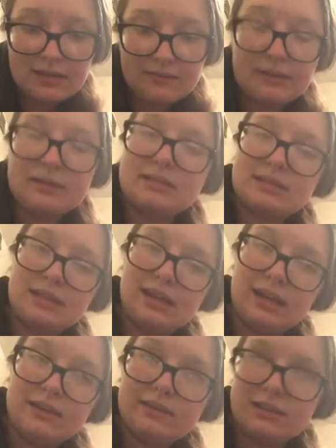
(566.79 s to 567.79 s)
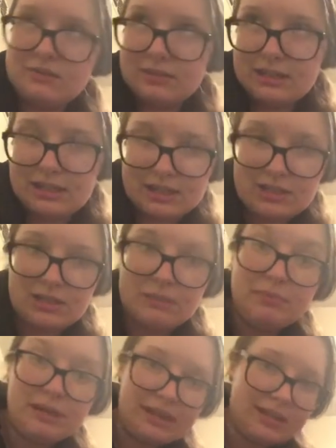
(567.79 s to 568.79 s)
Well, it's kind of relevant actually,
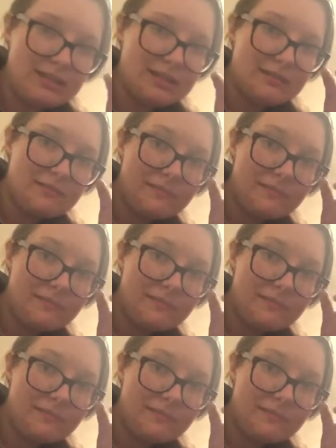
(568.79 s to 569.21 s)
but